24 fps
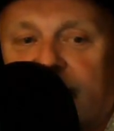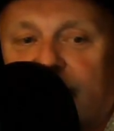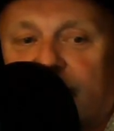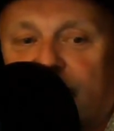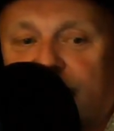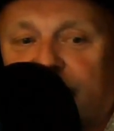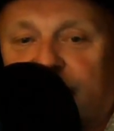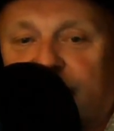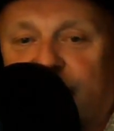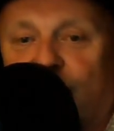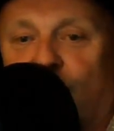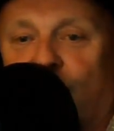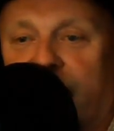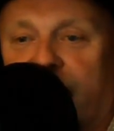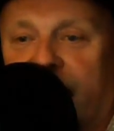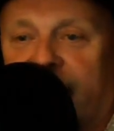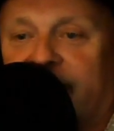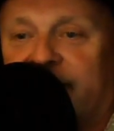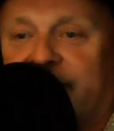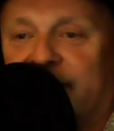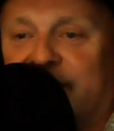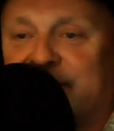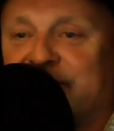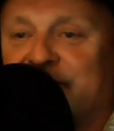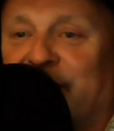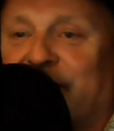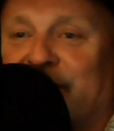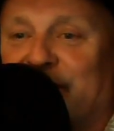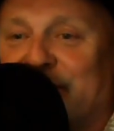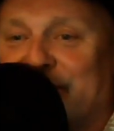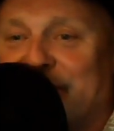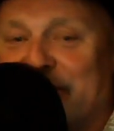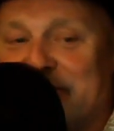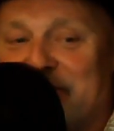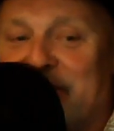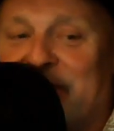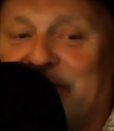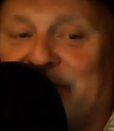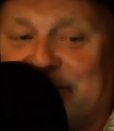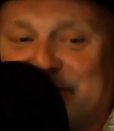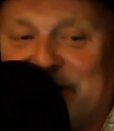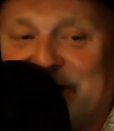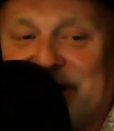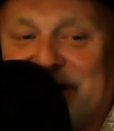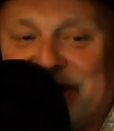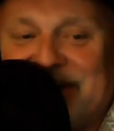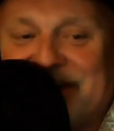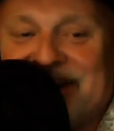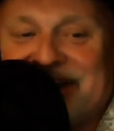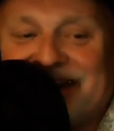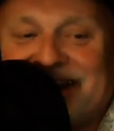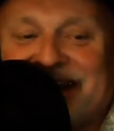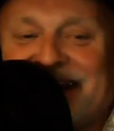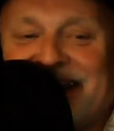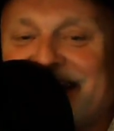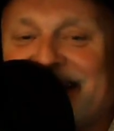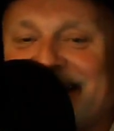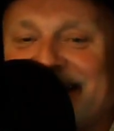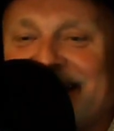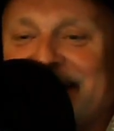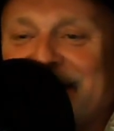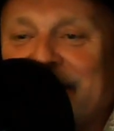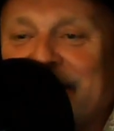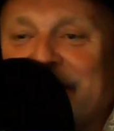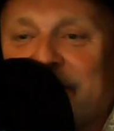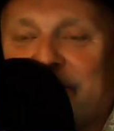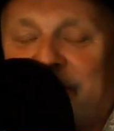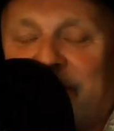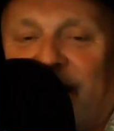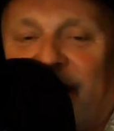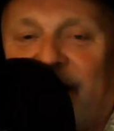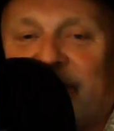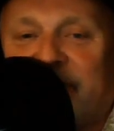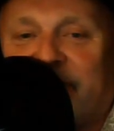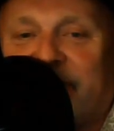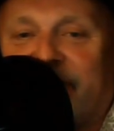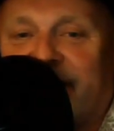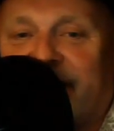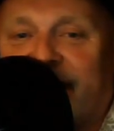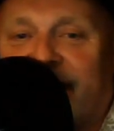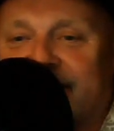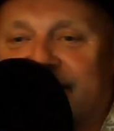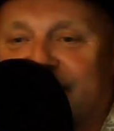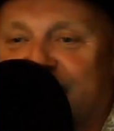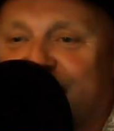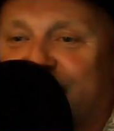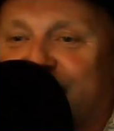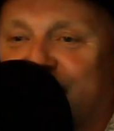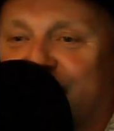throwing in the towel emoji. But if it gets too